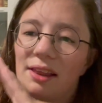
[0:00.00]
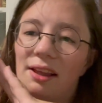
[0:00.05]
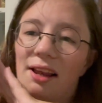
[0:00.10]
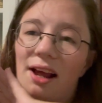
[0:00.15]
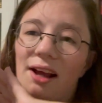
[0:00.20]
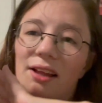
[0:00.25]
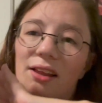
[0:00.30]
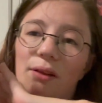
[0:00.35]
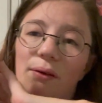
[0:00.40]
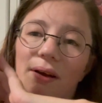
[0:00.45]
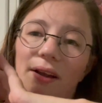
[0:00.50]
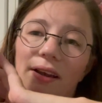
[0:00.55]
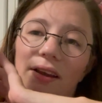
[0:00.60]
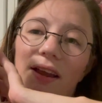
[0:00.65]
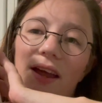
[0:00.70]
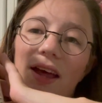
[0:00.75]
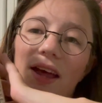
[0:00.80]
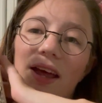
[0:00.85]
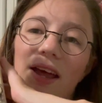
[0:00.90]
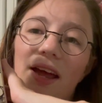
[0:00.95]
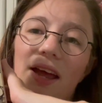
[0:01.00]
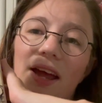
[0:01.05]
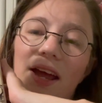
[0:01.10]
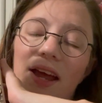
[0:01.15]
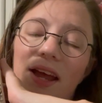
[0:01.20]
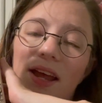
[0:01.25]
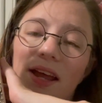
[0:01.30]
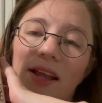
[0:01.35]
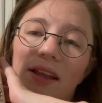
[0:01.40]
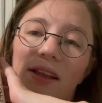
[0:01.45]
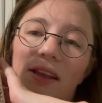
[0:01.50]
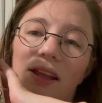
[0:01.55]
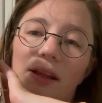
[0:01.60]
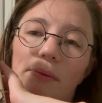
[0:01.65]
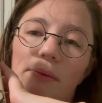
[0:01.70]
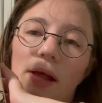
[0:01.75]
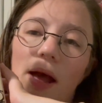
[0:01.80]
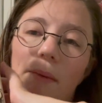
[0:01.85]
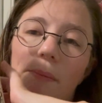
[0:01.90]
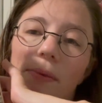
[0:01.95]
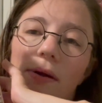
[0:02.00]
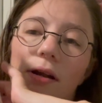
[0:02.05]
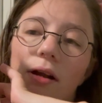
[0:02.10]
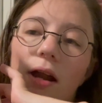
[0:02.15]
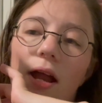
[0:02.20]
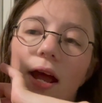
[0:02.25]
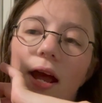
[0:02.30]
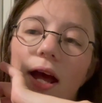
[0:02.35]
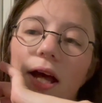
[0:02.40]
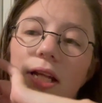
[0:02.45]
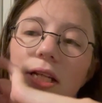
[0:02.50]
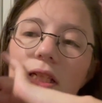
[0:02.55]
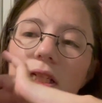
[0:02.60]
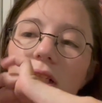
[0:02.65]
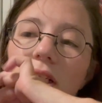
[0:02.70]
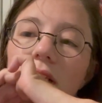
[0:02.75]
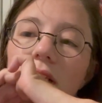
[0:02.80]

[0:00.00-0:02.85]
the next one in September, and